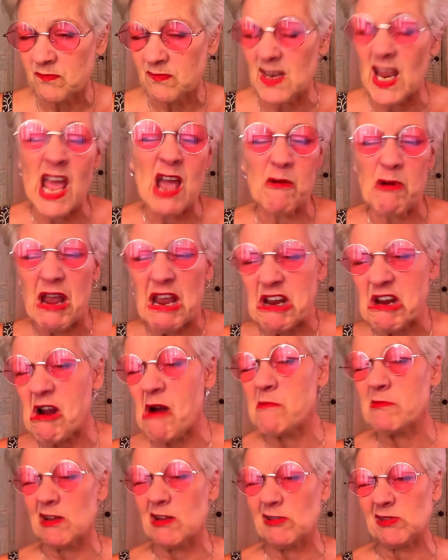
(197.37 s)
"Now I
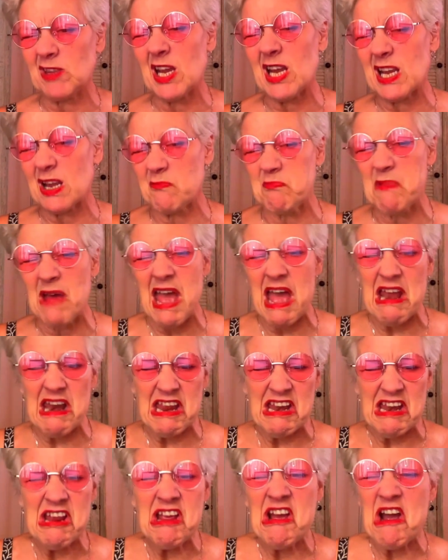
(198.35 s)
come to think about
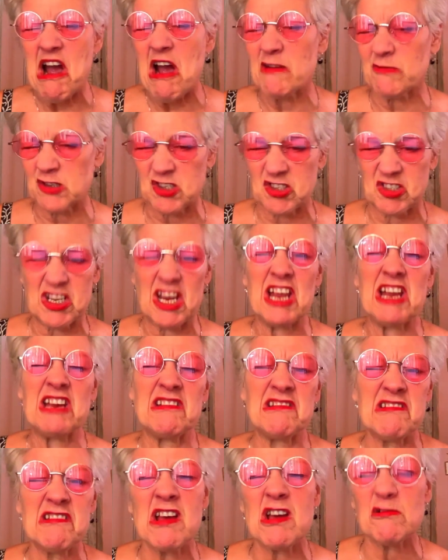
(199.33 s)
it, I've
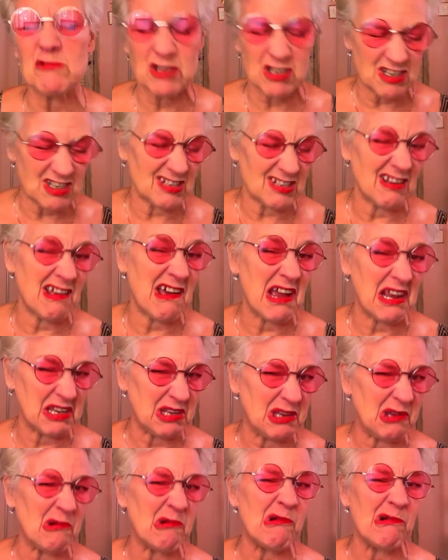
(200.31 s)
seen noses
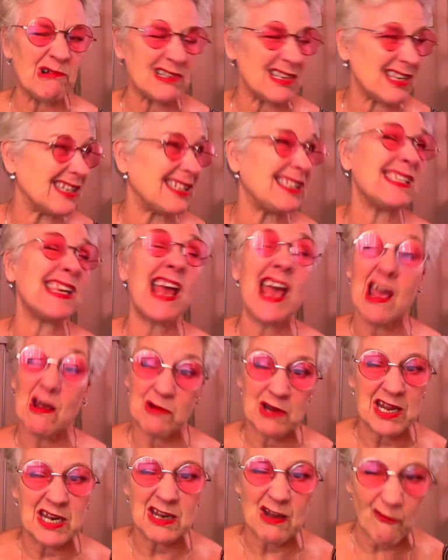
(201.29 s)
like yours
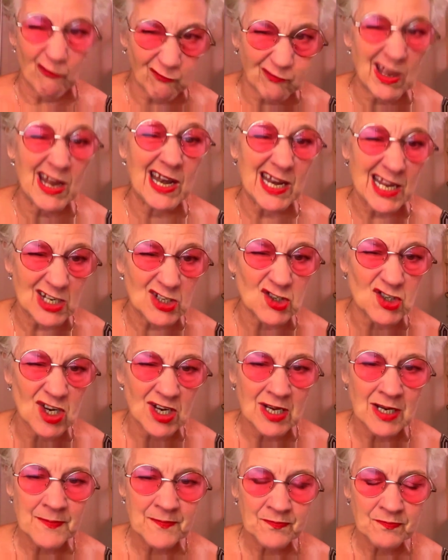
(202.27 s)
down in the
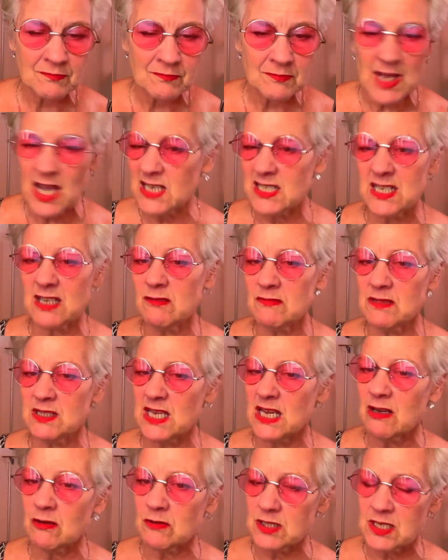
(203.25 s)
village." "I don't
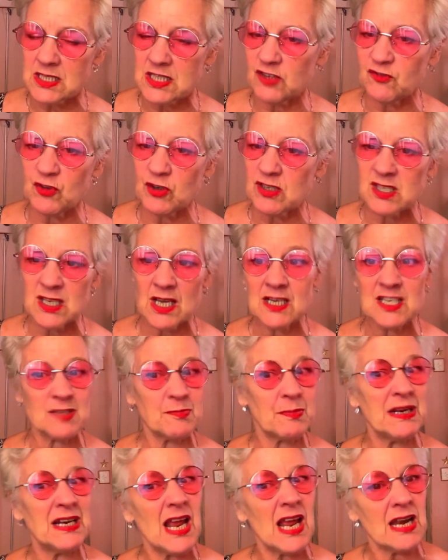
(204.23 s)
doubt it if your son's
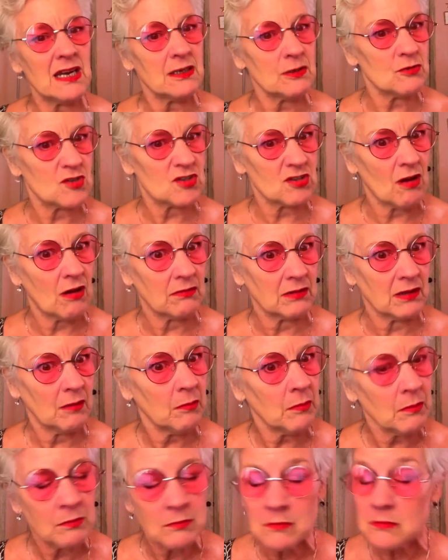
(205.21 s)
been let loose on
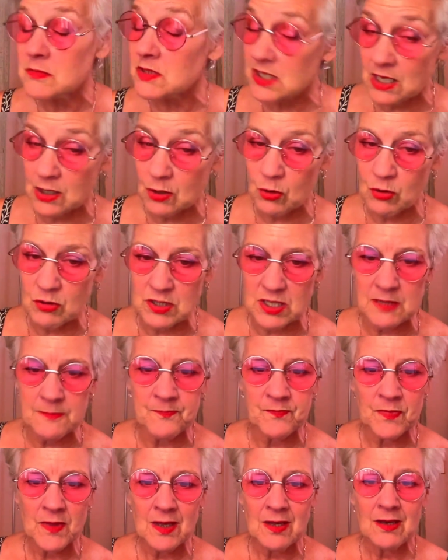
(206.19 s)
them," said
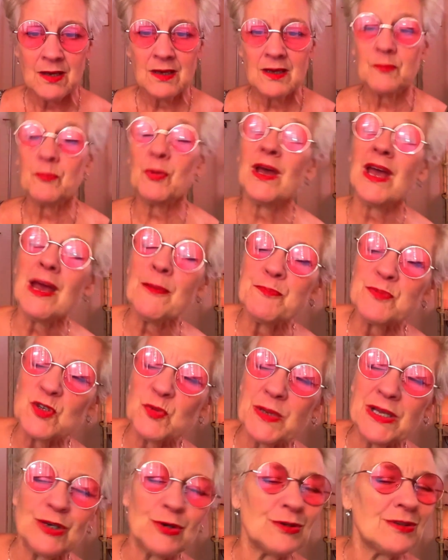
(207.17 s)
Ogden. "Perhaps
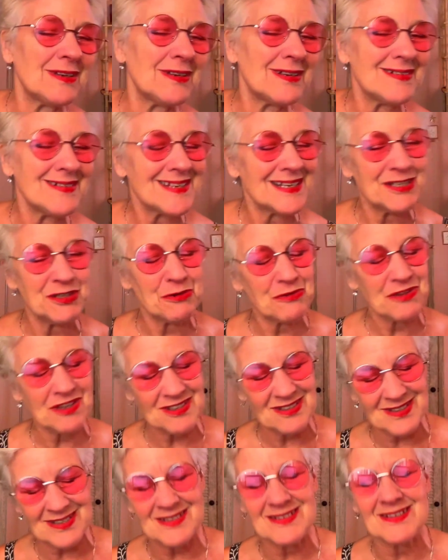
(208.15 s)
we could continue
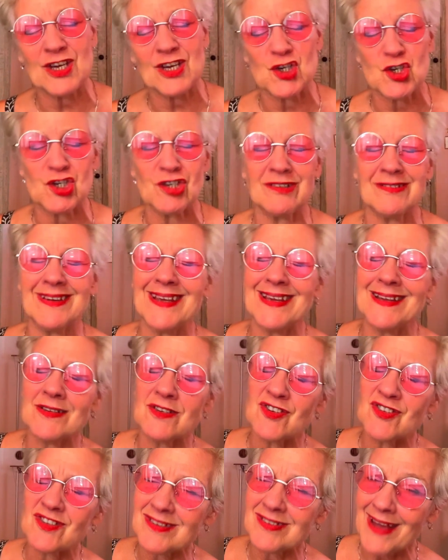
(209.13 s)
this discussion
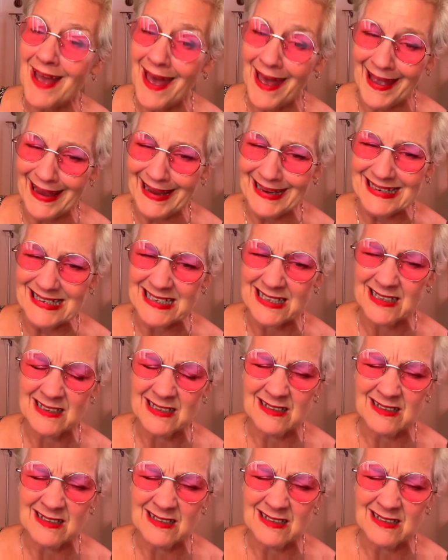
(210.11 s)
inside."